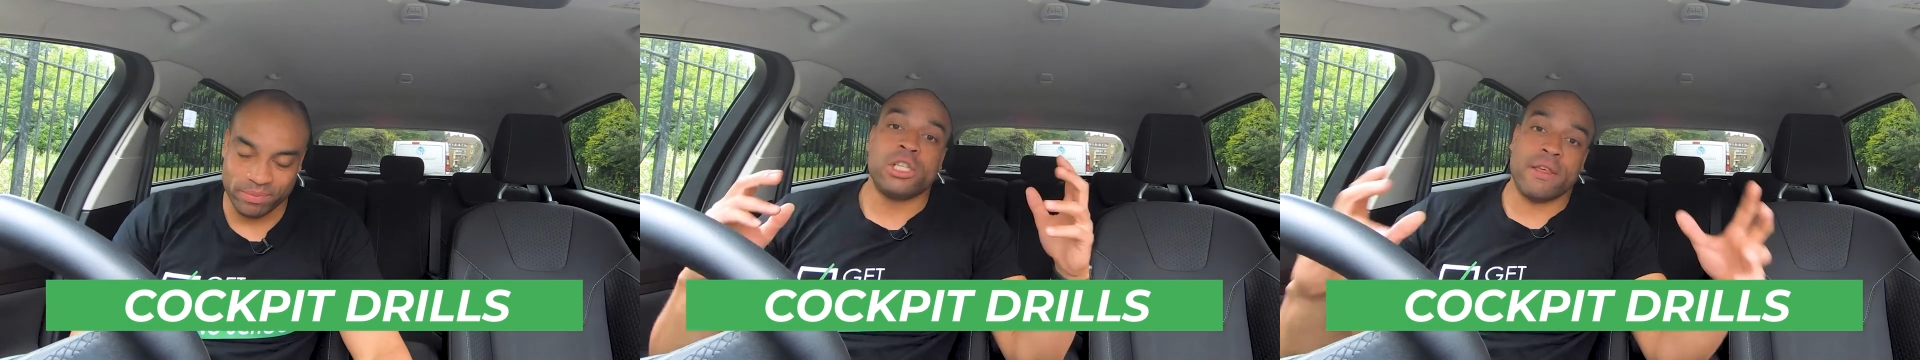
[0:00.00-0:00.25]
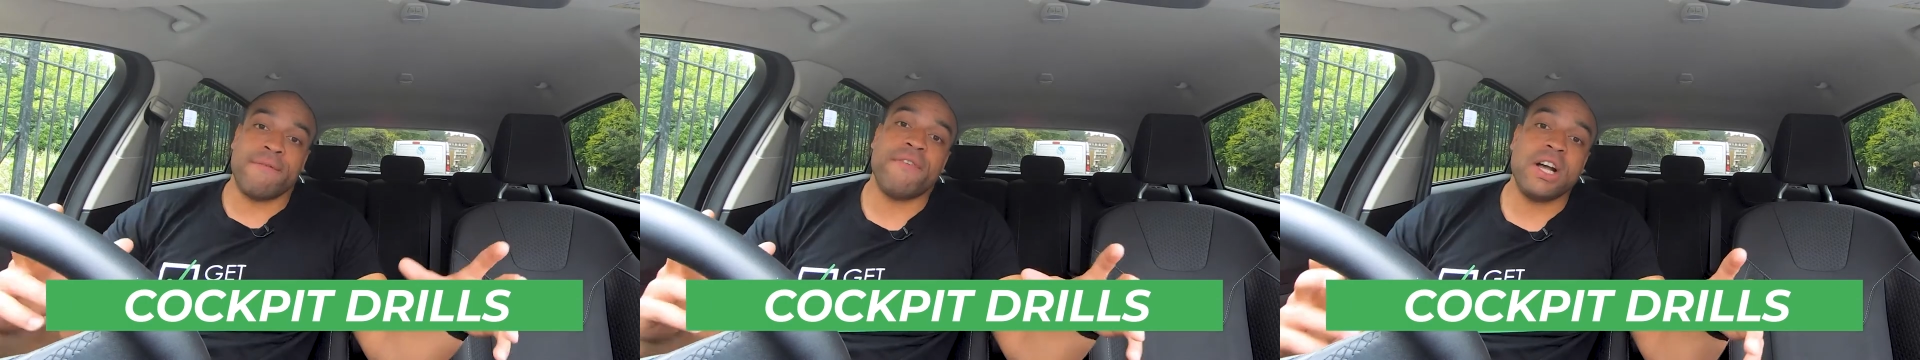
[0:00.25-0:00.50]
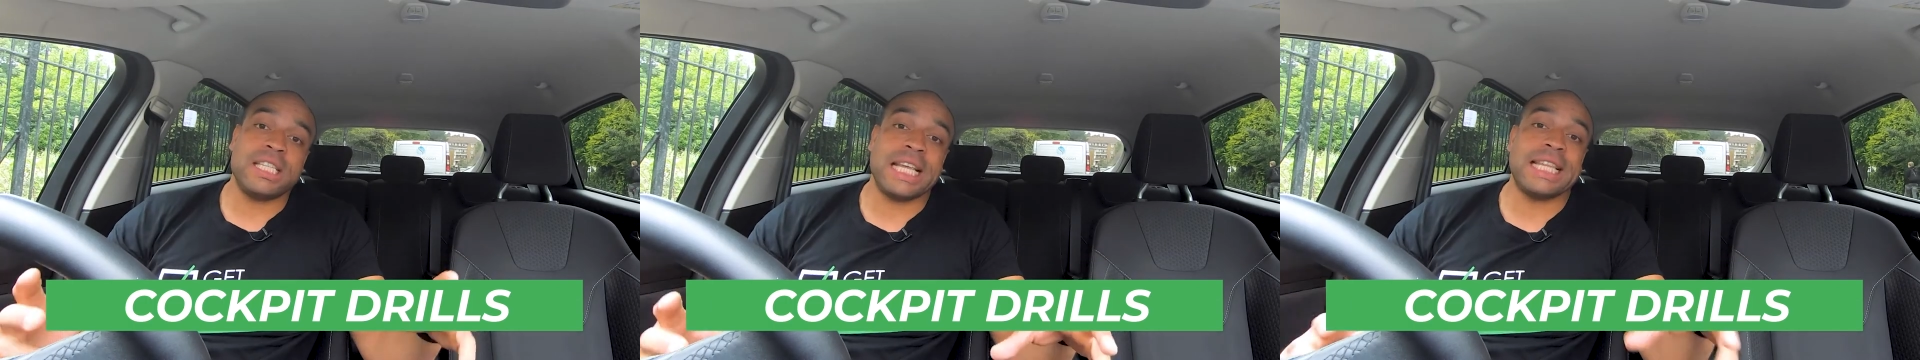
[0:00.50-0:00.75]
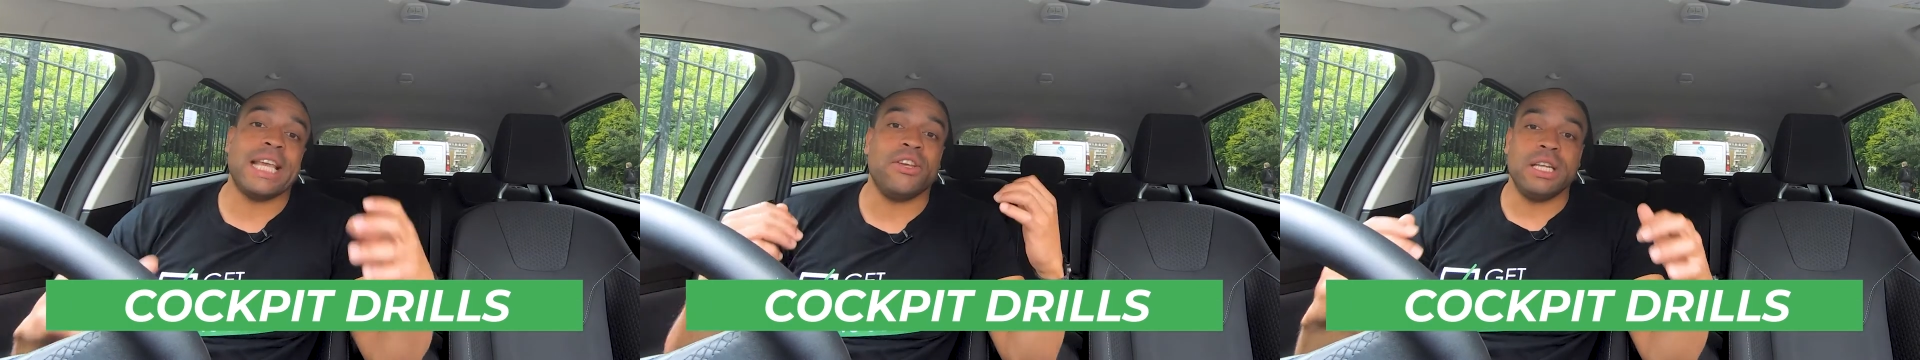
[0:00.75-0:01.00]
So the first
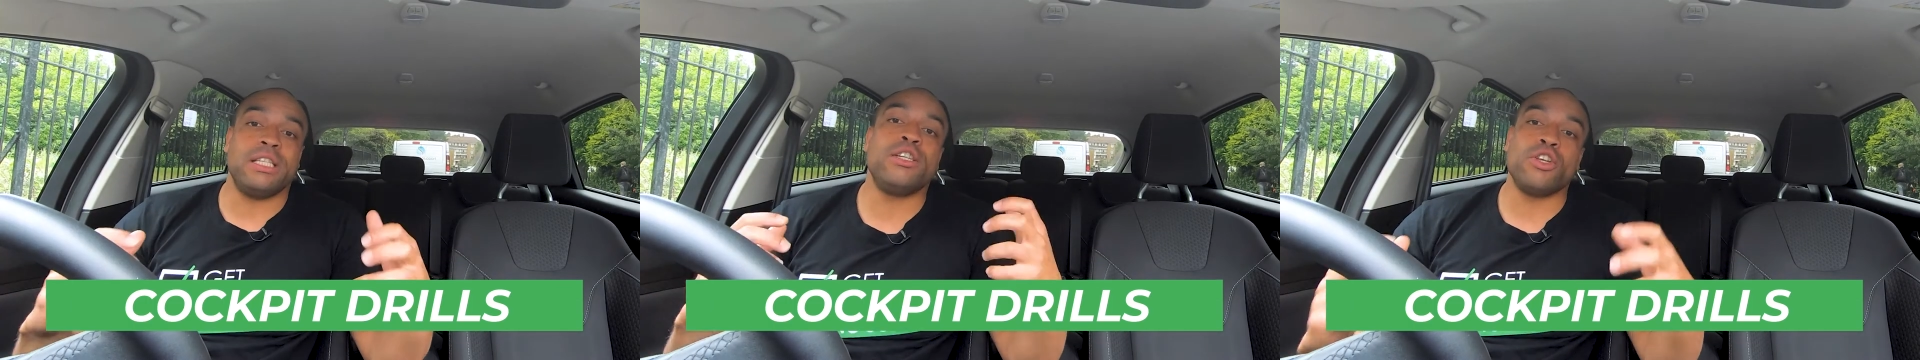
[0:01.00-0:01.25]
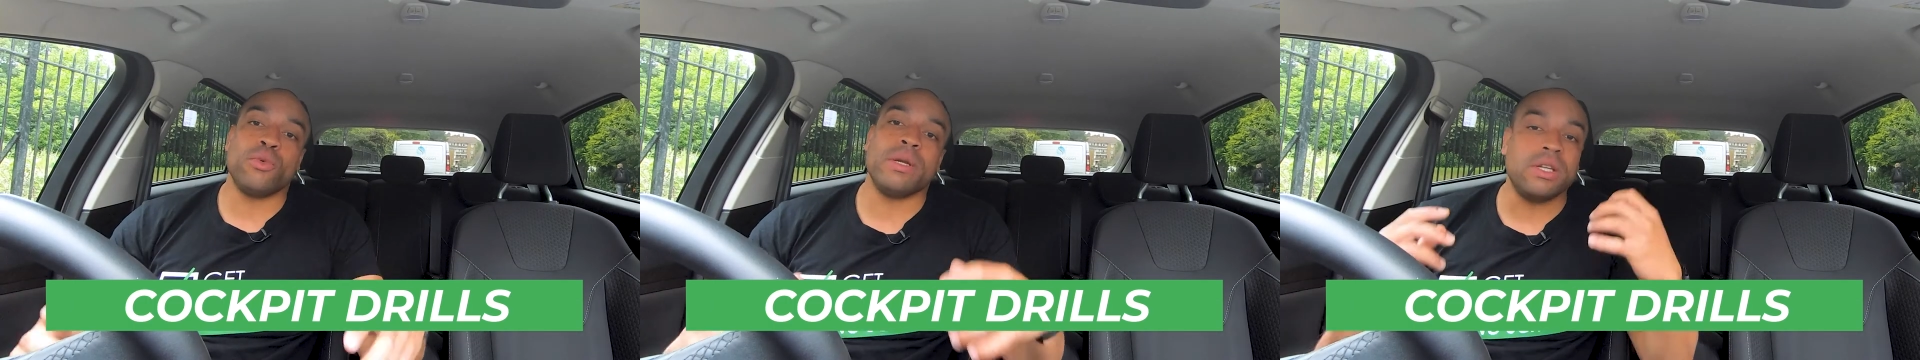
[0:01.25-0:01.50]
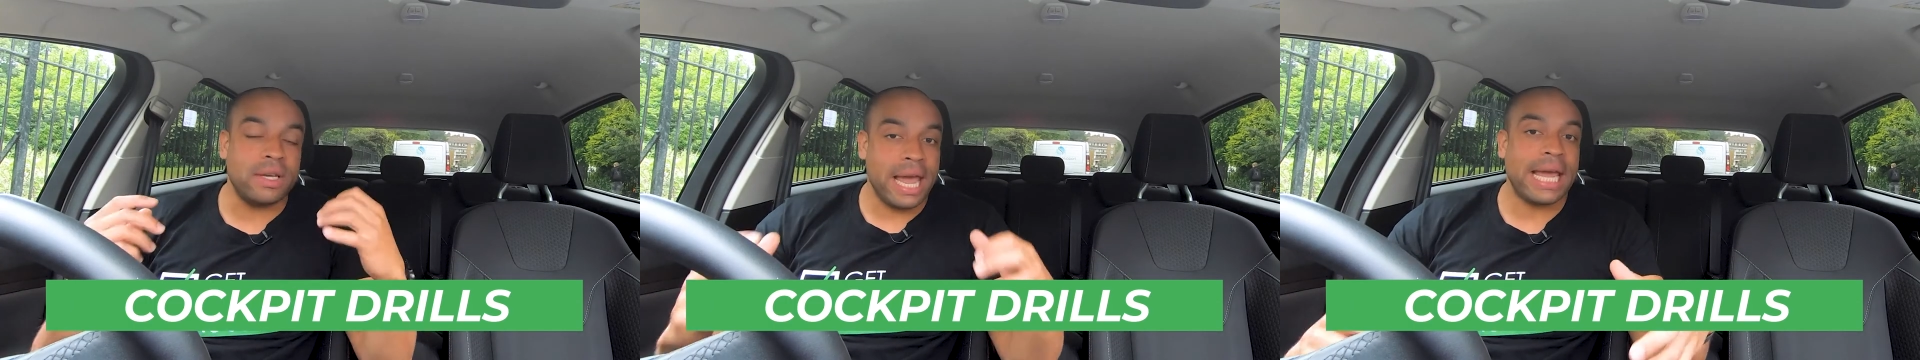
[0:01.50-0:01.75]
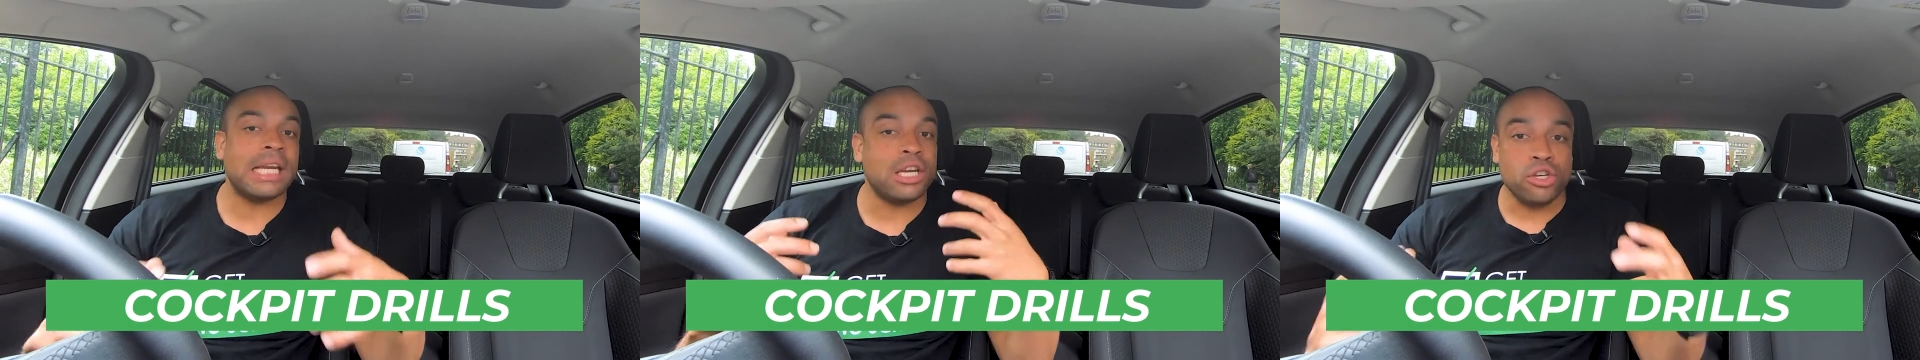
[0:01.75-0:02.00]
thing that you need to do when you
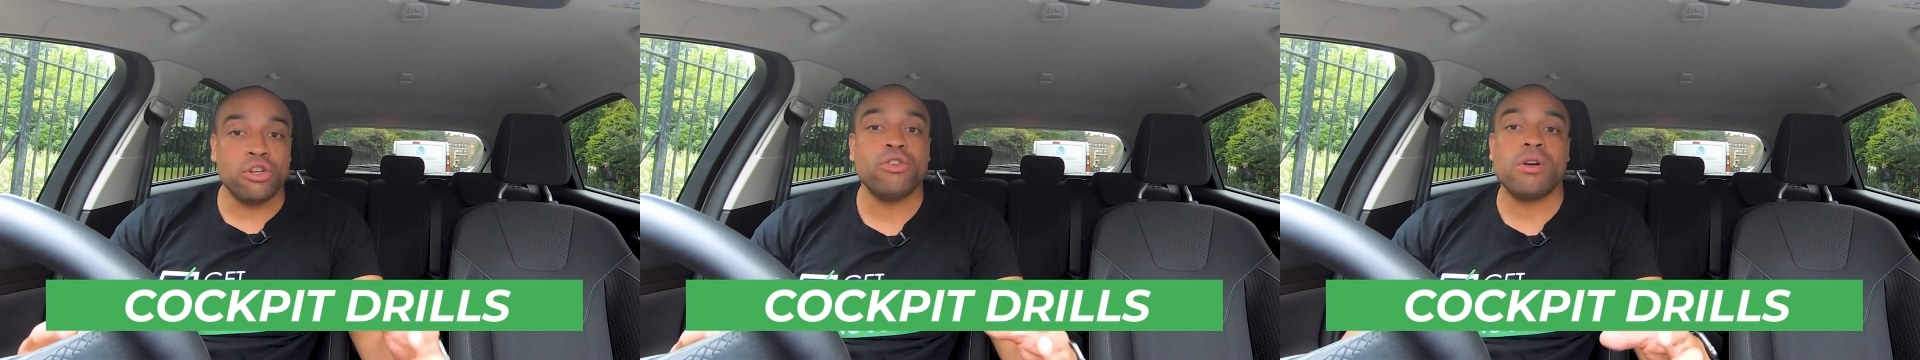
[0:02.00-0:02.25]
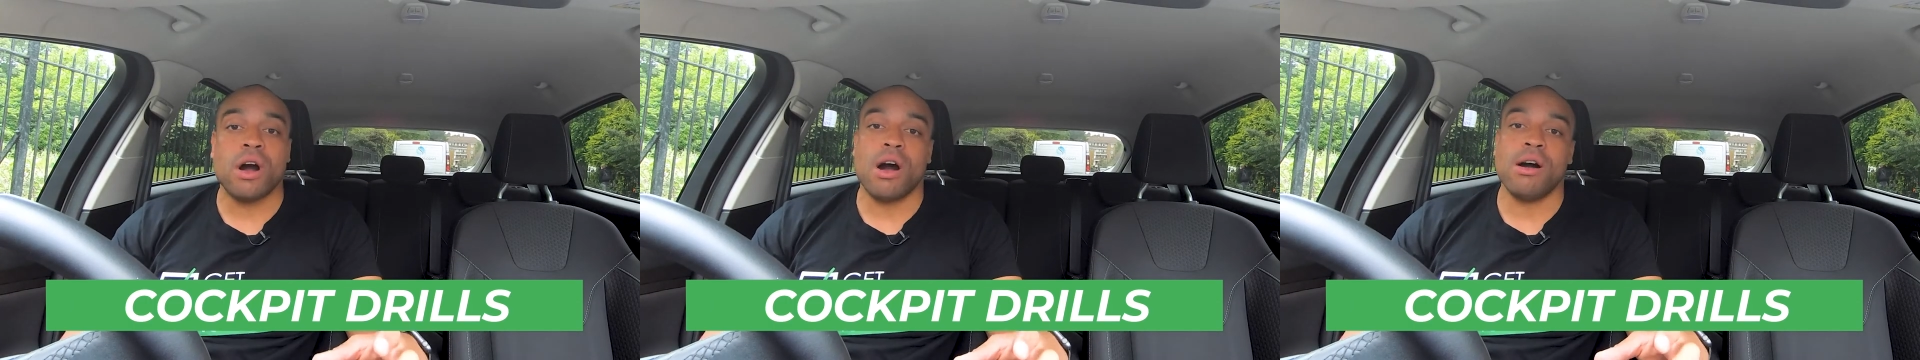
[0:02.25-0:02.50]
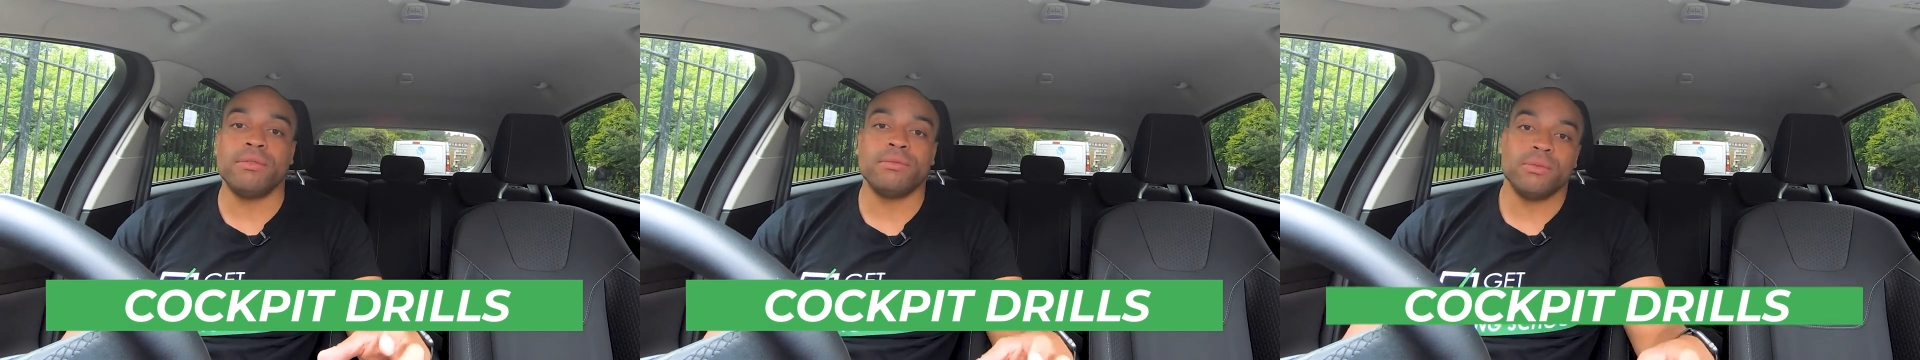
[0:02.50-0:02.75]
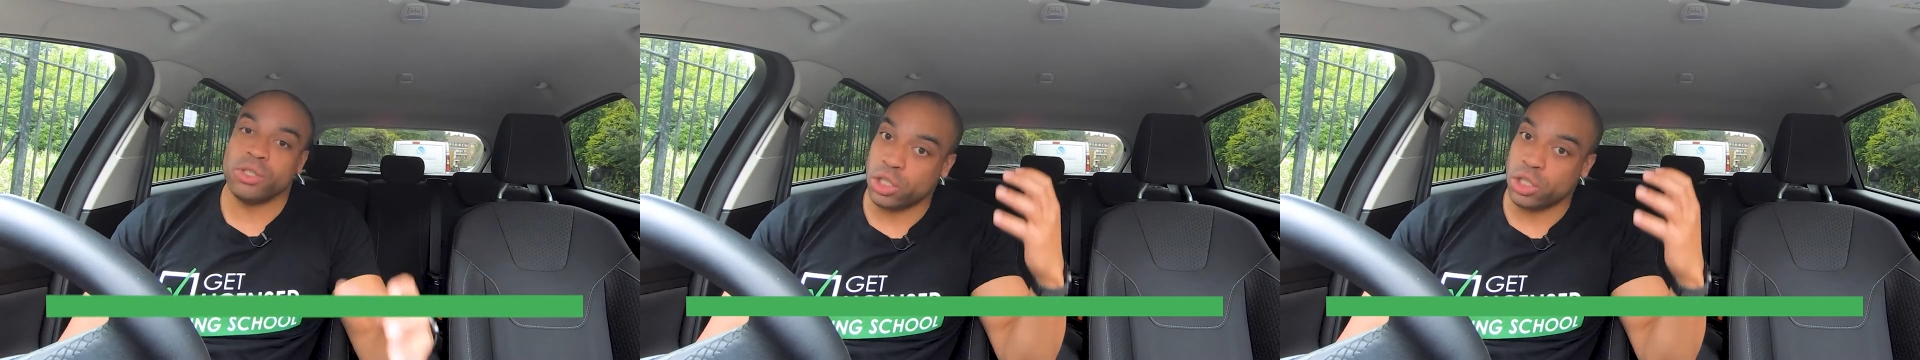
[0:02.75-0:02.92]
get in a new car,